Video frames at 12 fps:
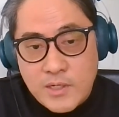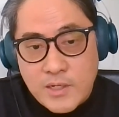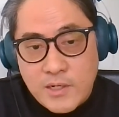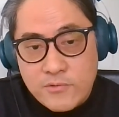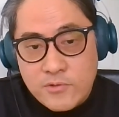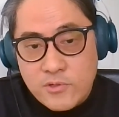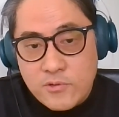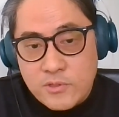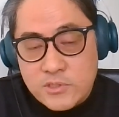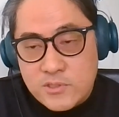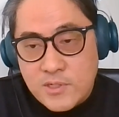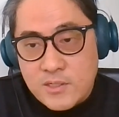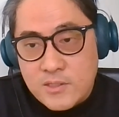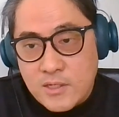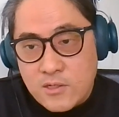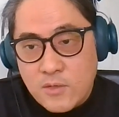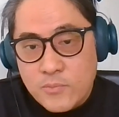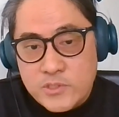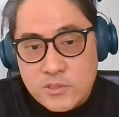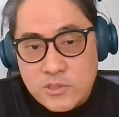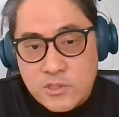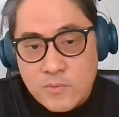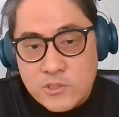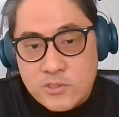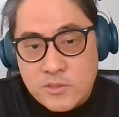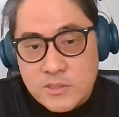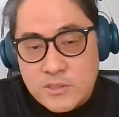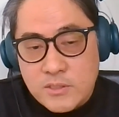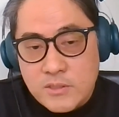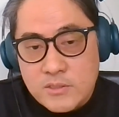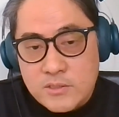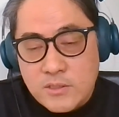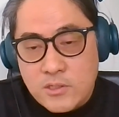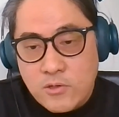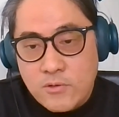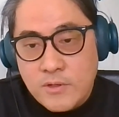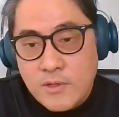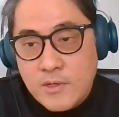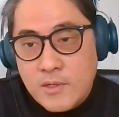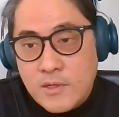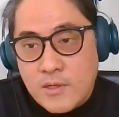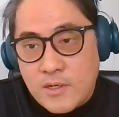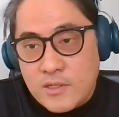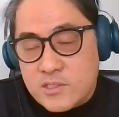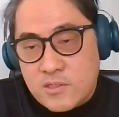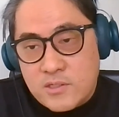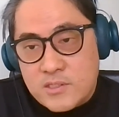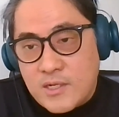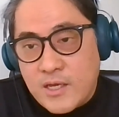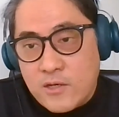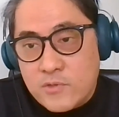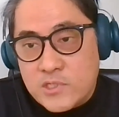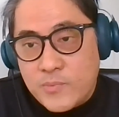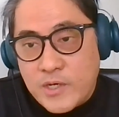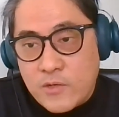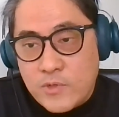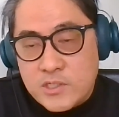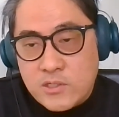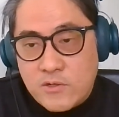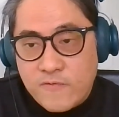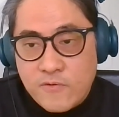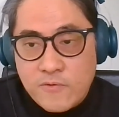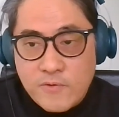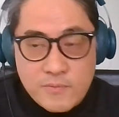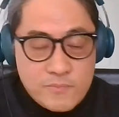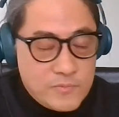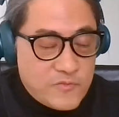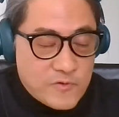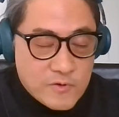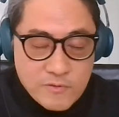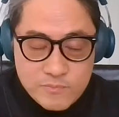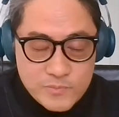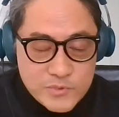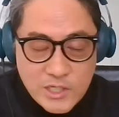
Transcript: Right? How do you construct that composite geometry is the code, and it's a language by which for